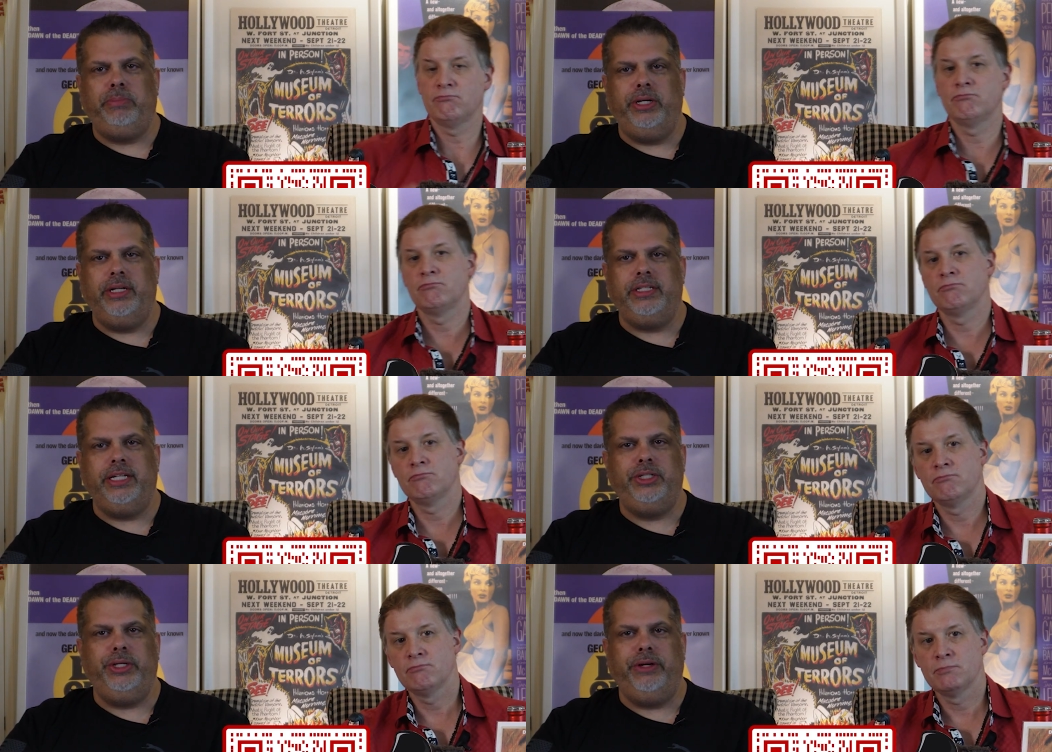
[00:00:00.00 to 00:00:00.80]
Speaker 1: put
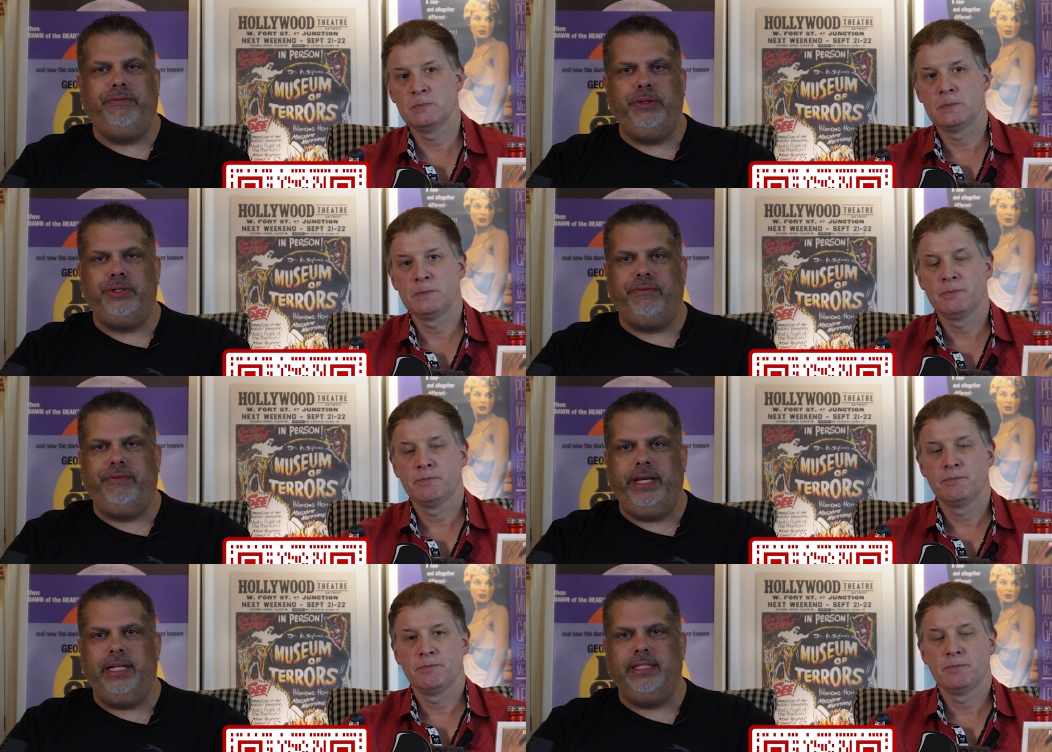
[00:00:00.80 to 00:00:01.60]
us into your future
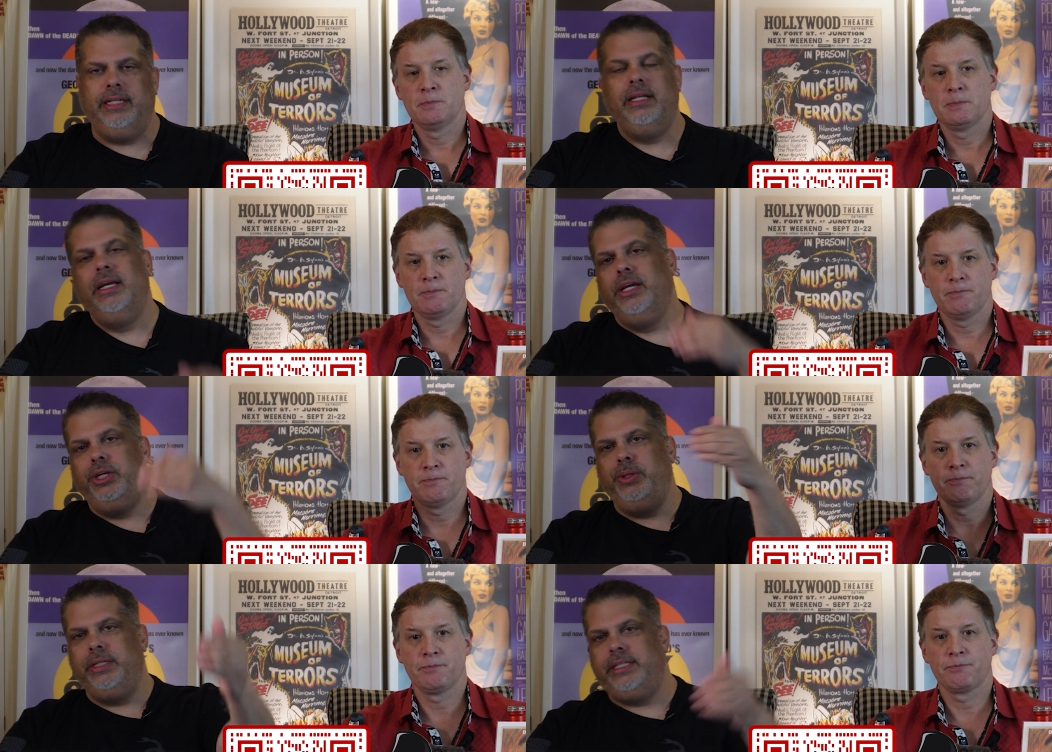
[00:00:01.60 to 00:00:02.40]
feeds and
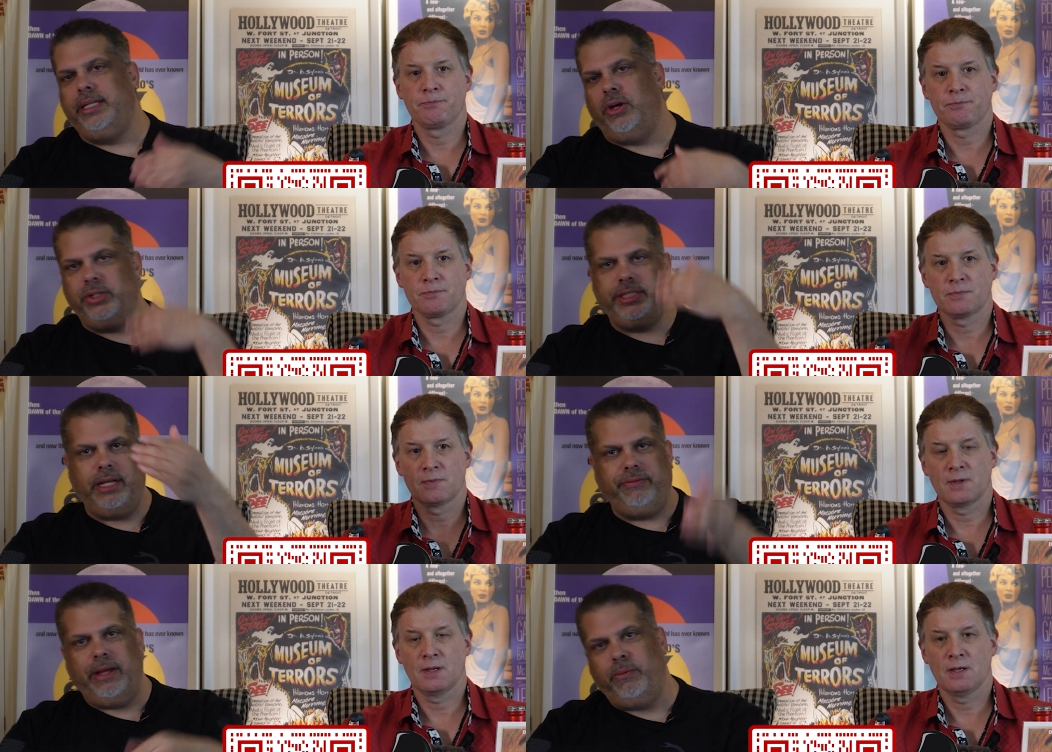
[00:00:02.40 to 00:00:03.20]
you can see all the
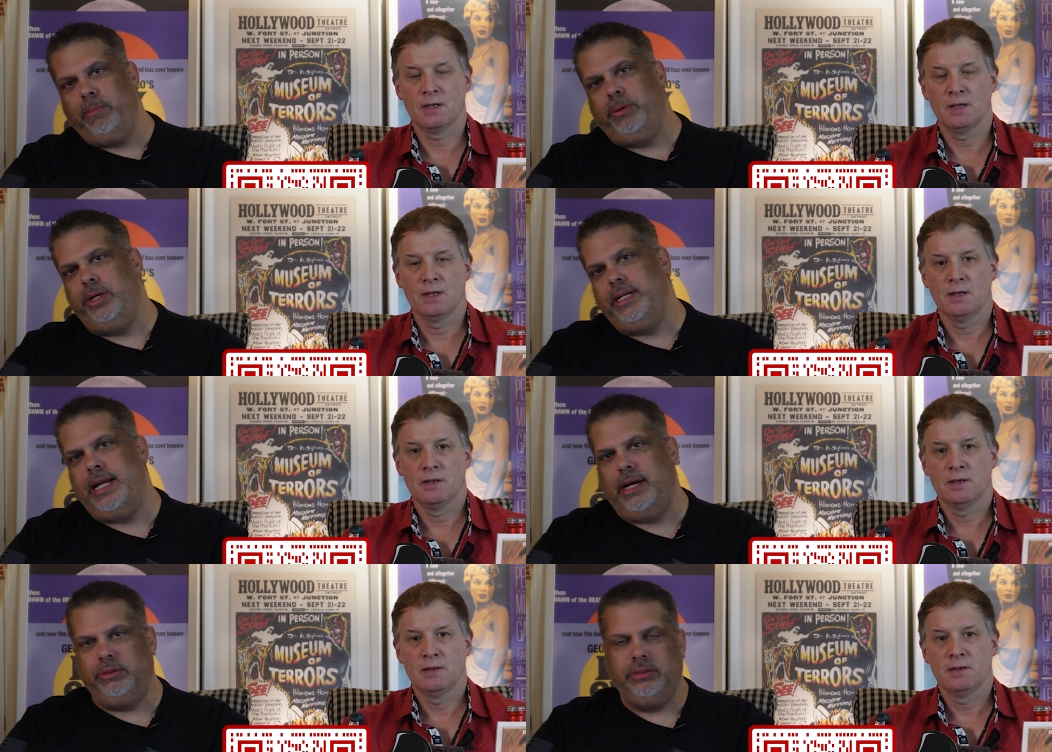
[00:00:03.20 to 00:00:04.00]
stuff that we're putting
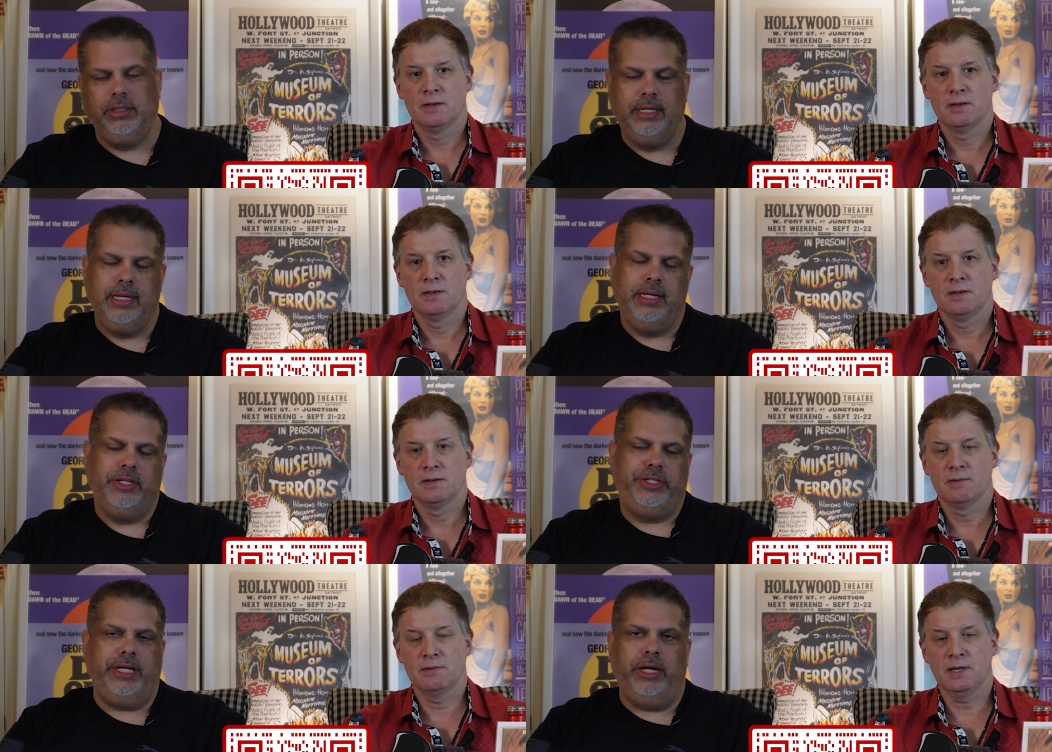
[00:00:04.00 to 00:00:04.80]
out.
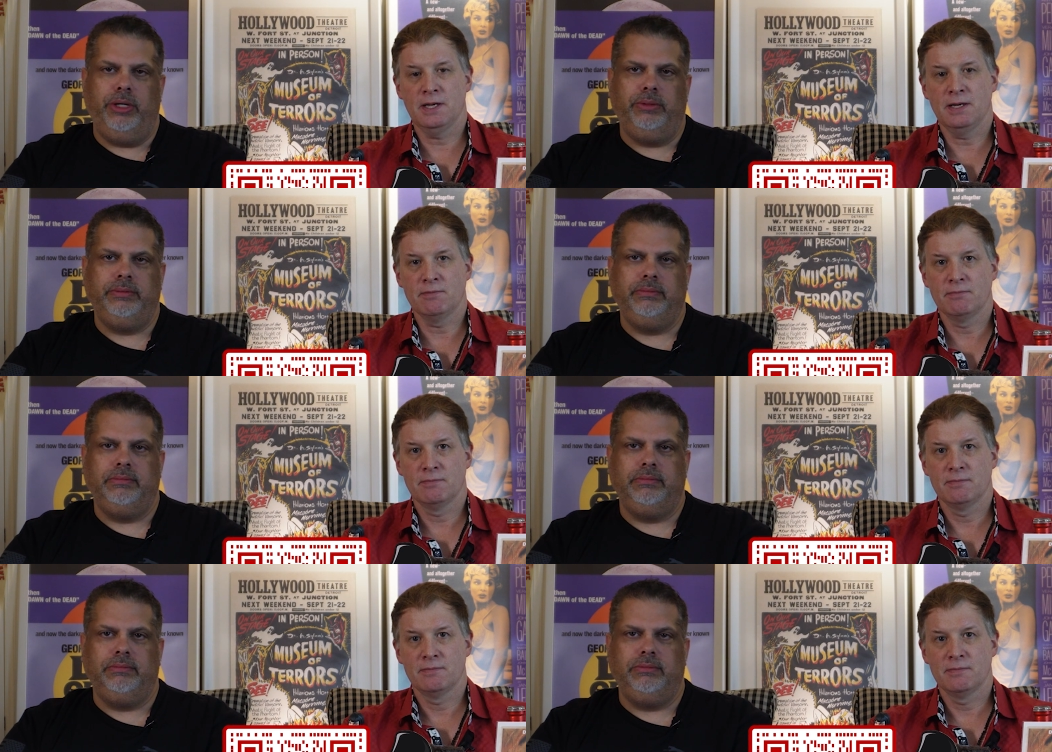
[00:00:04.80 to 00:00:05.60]
So, right.
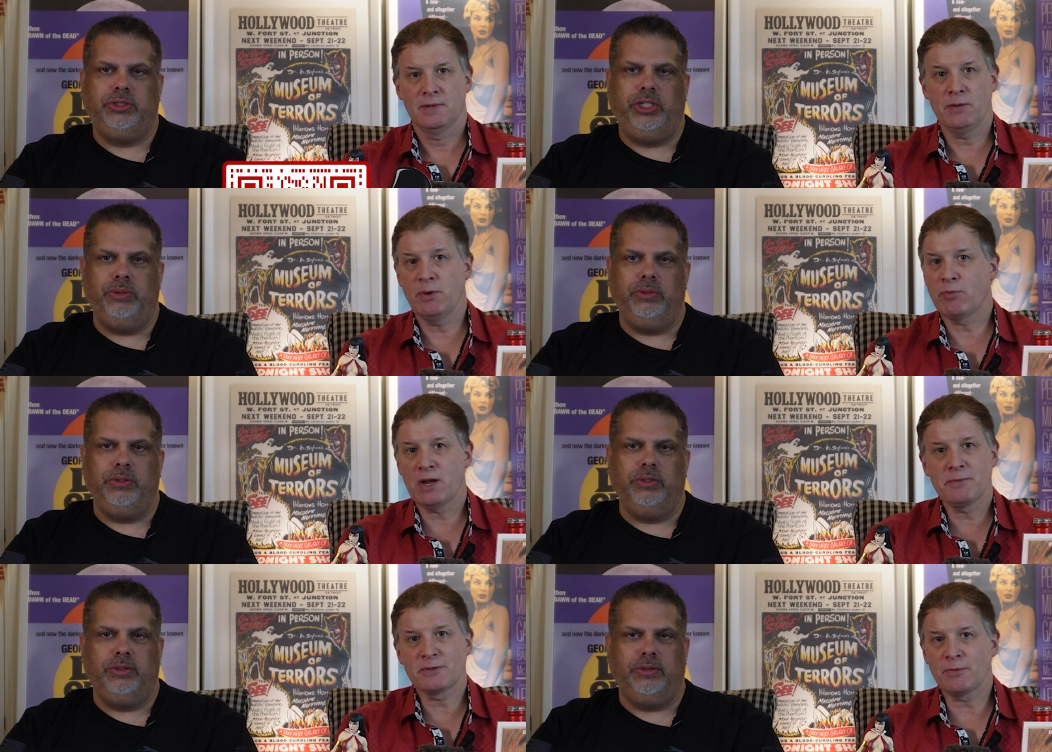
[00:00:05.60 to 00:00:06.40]
so and we
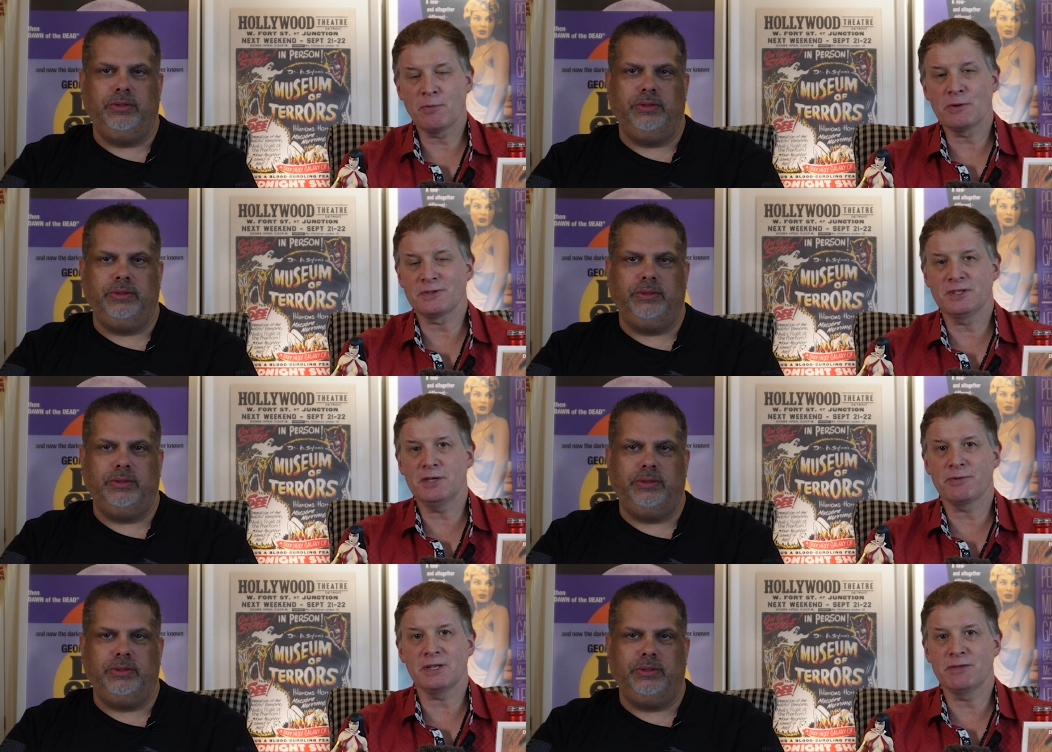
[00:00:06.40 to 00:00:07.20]
Speaker 2: promise we won't
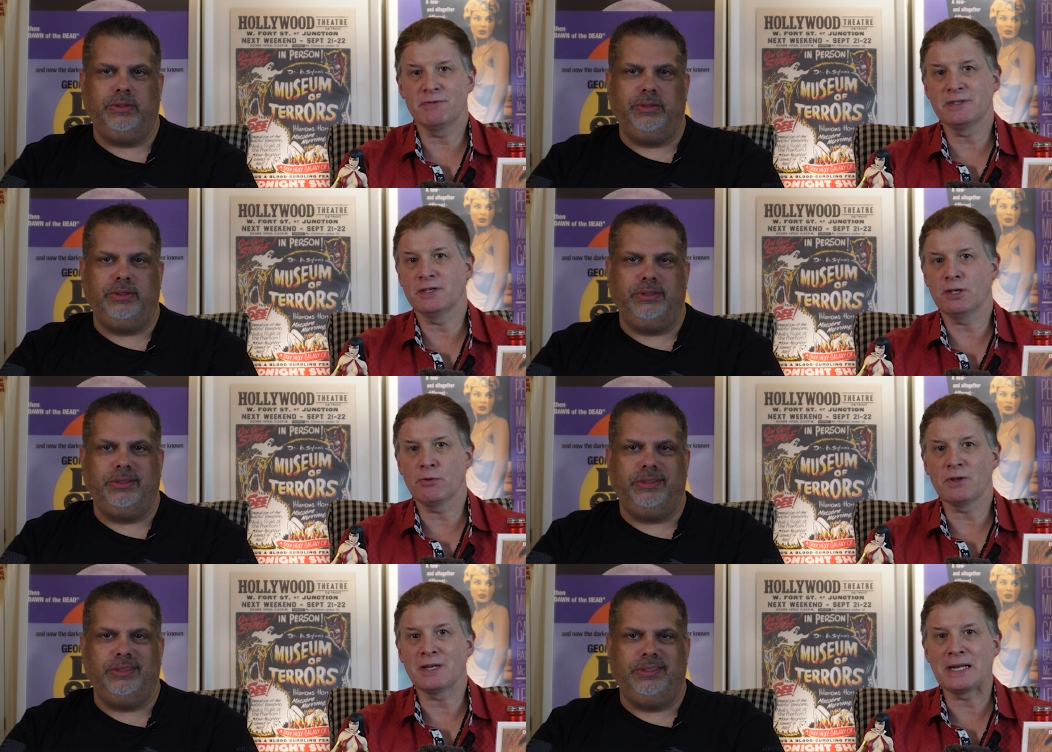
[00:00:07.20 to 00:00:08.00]
secretly visit
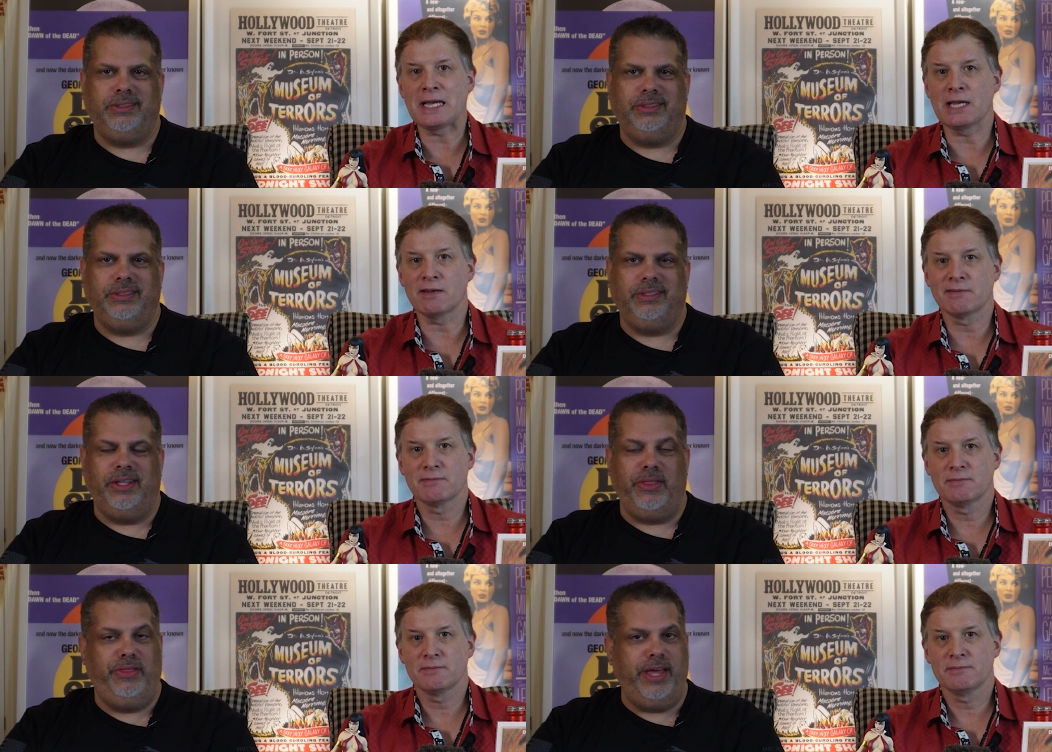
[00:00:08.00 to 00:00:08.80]
you in the night.
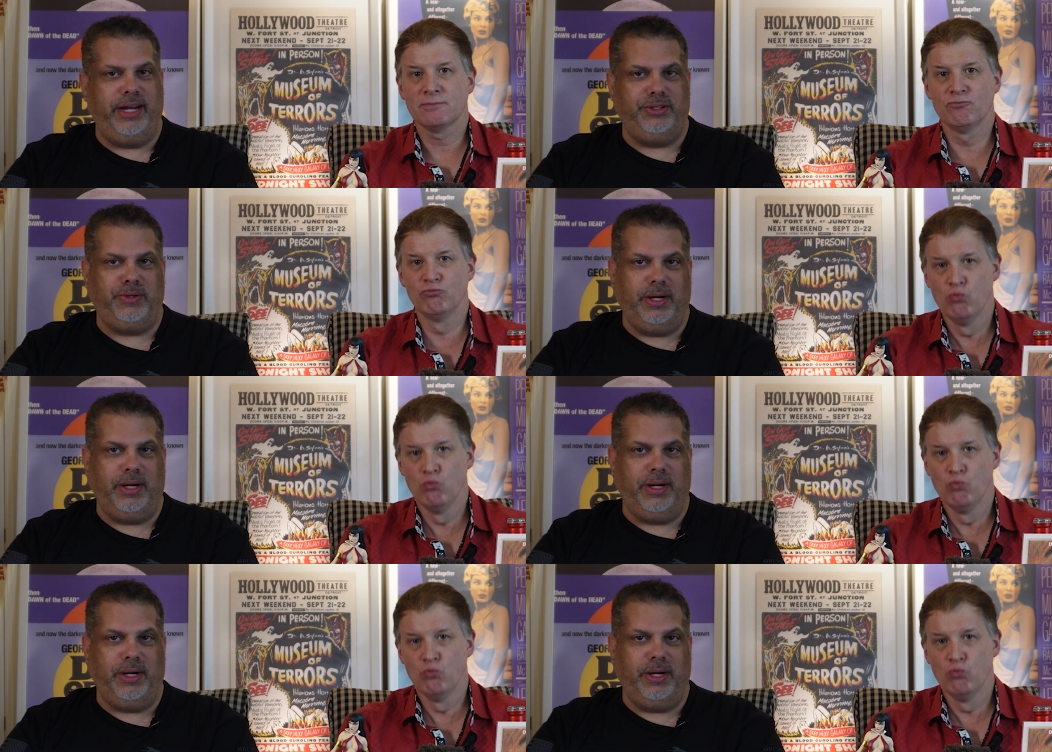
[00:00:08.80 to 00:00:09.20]
That is